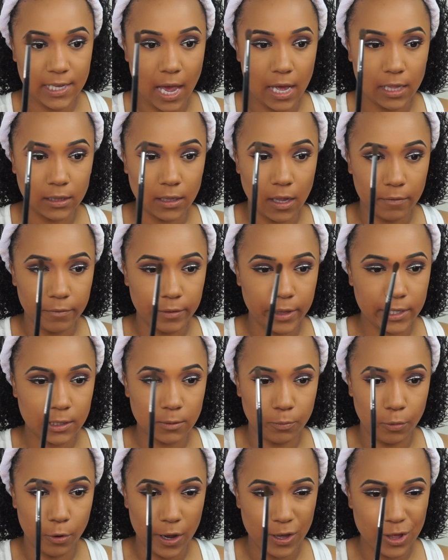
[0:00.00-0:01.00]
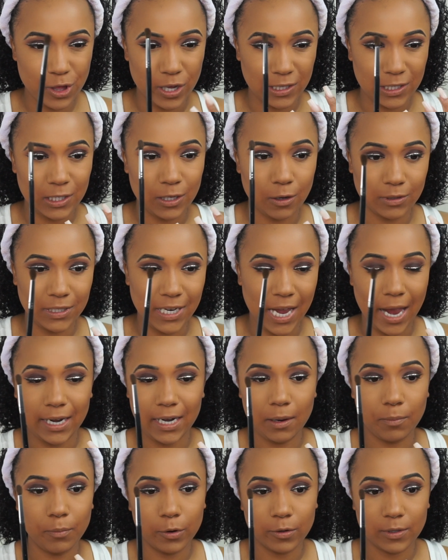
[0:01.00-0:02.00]
I love this brush, it's so tiny
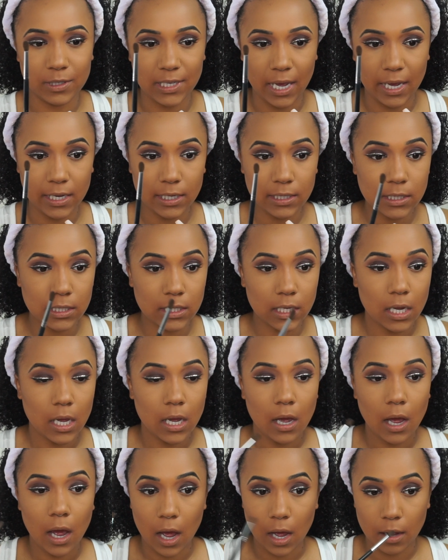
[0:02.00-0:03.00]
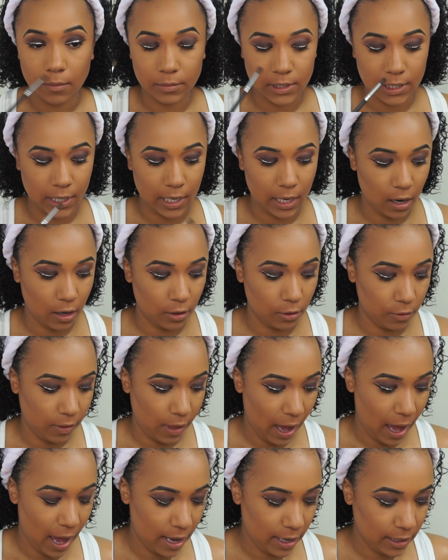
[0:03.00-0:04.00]
and precise to get under
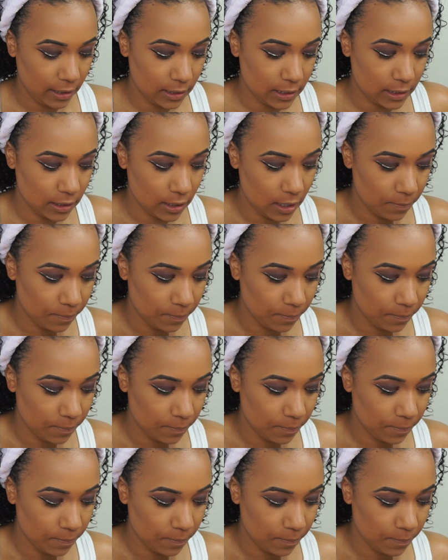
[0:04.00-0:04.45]
the eyes.